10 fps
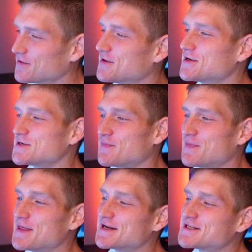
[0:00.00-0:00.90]
Dude,
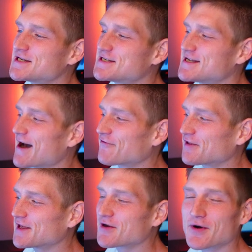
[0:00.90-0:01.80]
this is
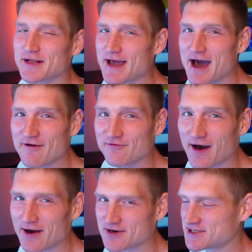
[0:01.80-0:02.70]
definitely going to have
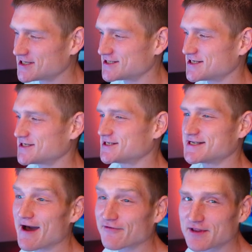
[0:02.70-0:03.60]
viruses. This is
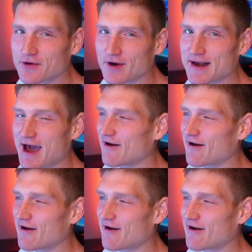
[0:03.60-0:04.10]
definitely going to